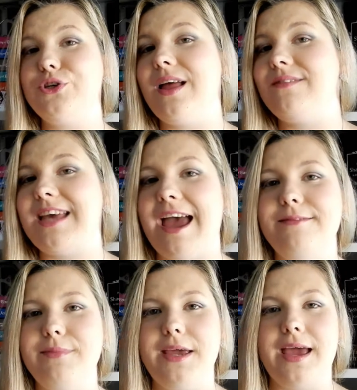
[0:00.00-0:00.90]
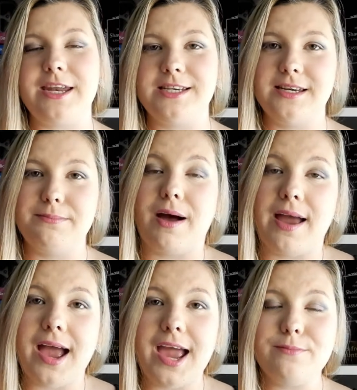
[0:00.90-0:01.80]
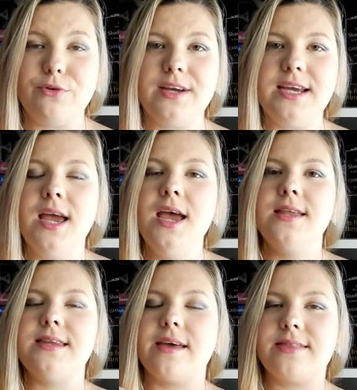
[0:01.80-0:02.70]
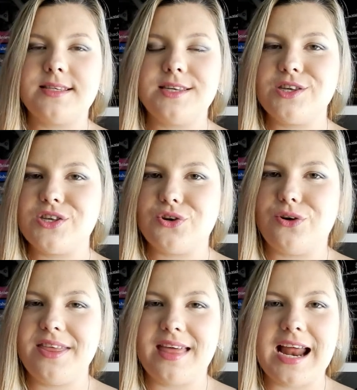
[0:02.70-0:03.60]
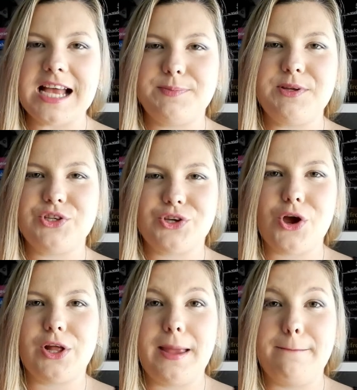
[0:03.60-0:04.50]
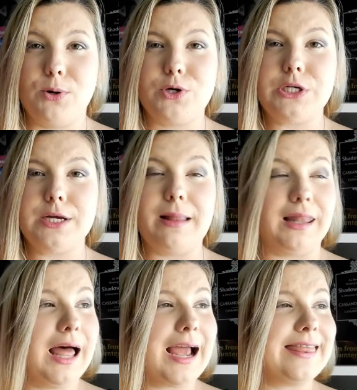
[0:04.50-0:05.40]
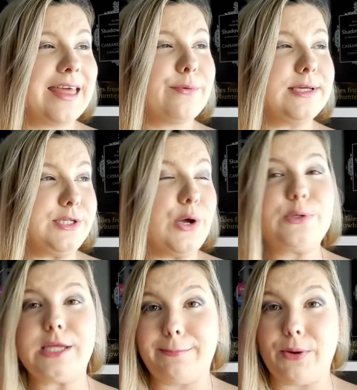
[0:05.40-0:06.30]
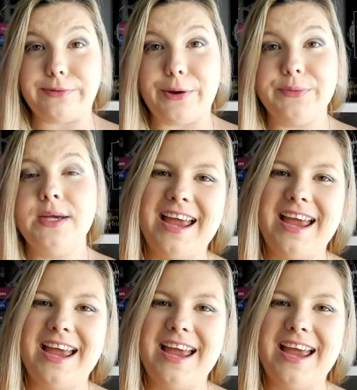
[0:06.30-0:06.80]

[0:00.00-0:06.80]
Love to Hate Me, edited by Amory. Now this is a story that has been circling BookTube like there is no tomorrow.